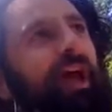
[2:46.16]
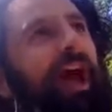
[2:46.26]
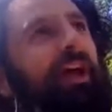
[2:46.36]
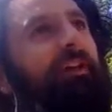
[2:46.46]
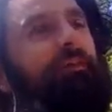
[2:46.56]

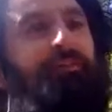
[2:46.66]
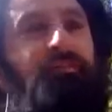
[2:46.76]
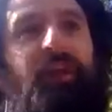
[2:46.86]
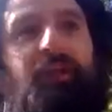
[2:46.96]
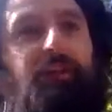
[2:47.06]
it was
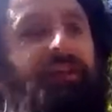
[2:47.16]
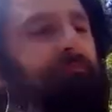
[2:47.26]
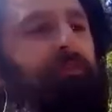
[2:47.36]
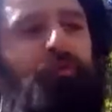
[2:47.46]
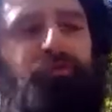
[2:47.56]
very
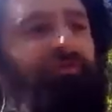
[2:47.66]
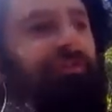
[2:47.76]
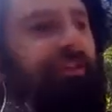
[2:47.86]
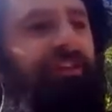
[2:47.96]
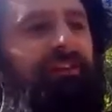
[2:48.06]

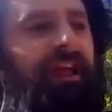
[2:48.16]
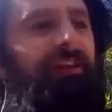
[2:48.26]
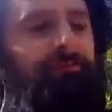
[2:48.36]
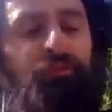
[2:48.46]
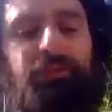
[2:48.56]
emotionally
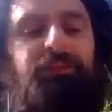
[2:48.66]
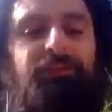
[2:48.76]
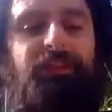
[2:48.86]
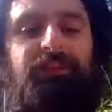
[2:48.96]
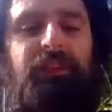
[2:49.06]
moving to
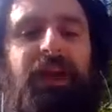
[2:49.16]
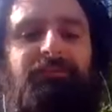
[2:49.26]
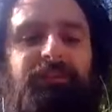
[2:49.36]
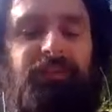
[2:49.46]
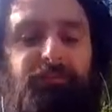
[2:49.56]
me to have
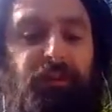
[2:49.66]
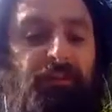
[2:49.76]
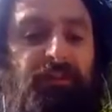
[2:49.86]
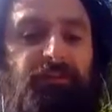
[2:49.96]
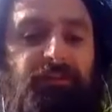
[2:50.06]
this
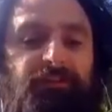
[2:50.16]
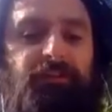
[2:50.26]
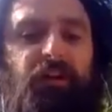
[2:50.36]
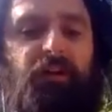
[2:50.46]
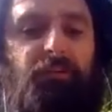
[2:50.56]
experience.
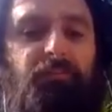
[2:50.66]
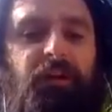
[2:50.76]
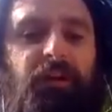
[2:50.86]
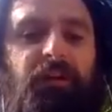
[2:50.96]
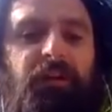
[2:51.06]

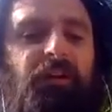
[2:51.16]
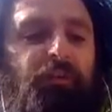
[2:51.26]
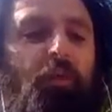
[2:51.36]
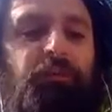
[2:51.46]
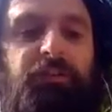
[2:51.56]
This
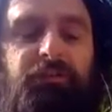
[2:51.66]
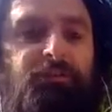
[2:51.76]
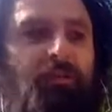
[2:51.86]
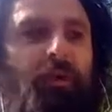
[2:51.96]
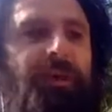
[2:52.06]
woman who had
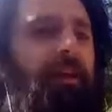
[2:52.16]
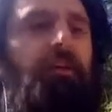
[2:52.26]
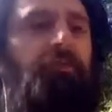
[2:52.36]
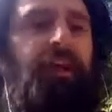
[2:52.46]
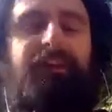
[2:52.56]
been waiting all
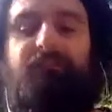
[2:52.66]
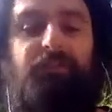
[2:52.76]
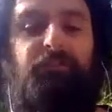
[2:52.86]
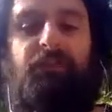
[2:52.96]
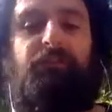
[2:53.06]
her life to
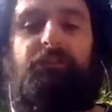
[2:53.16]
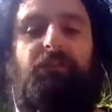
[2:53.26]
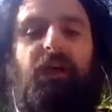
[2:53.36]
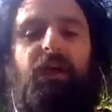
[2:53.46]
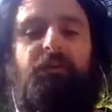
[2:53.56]
do this,
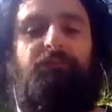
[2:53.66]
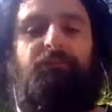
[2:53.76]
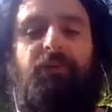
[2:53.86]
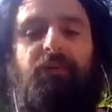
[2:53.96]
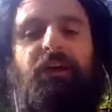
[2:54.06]

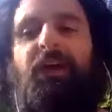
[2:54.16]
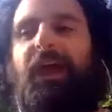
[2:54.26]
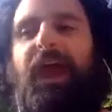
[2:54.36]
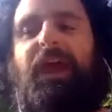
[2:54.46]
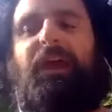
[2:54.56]

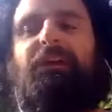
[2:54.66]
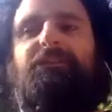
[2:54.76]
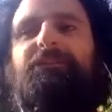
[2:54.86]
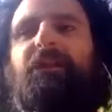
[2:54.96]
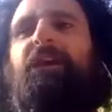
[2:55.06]

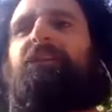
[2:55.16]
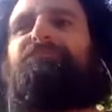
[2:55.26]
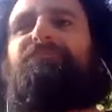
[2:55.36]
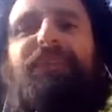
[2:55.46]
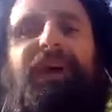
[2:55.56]
and
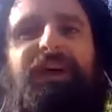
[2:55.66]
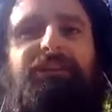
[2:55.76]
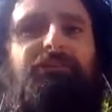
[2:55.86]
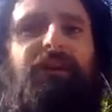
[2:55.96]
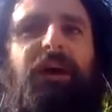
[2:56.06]

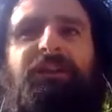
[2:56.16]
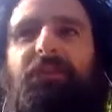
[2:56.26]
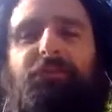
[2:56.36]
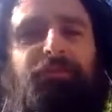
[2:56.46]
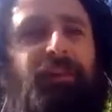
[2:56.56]
then
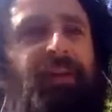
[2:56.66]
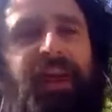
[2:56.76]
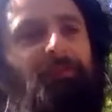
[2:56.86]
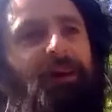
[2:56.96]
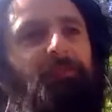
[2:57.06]
another thing
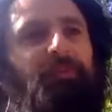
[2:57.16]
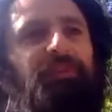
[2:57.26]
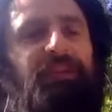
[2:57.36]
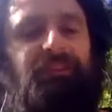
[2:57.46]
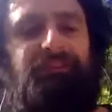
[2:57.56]
came up, and
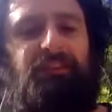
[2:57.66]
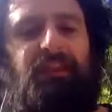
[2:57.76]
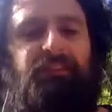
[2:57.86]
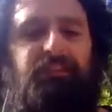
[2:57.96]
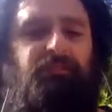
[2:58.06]
they said, "Hey,
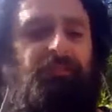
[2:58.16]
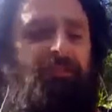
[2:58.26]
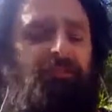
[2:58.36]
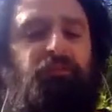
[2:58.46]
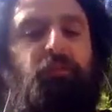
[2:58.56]
you can just
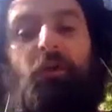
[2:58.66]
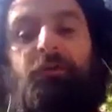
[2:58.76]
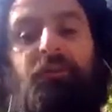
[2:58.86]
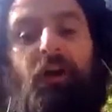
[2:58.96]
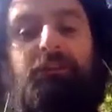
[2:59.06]
learn a few more
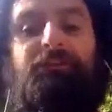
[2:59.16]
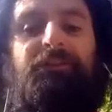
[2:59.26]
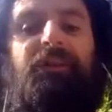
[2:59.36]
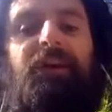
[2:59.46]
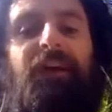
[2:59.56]
songs,"
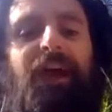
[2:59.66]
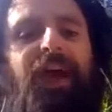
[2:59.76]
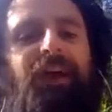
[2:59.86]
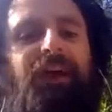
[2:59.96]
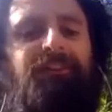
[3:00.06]

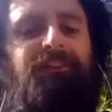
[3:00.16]
and